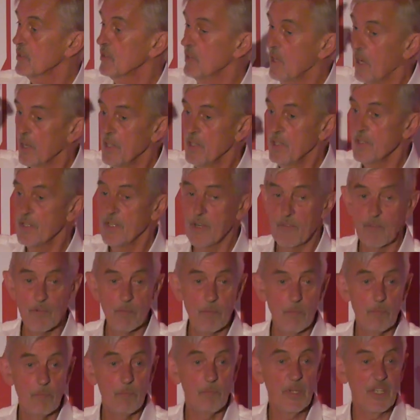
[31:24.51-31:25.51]
9
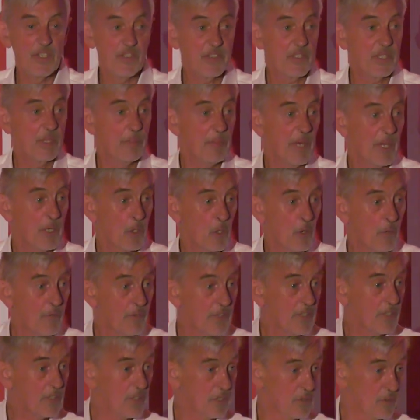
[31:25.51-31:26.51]
different bits of the back
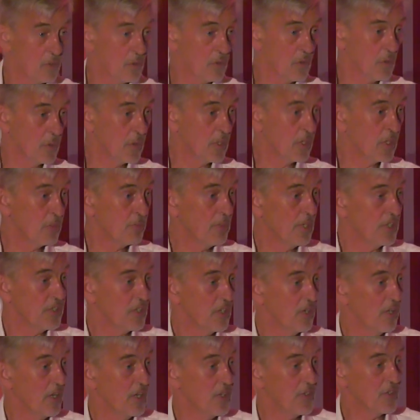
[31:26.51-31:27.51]
office because all the work's
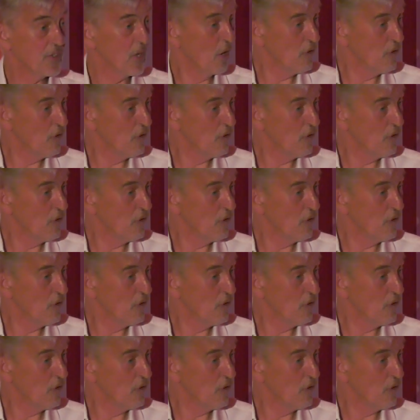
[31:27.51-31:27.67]
specialised.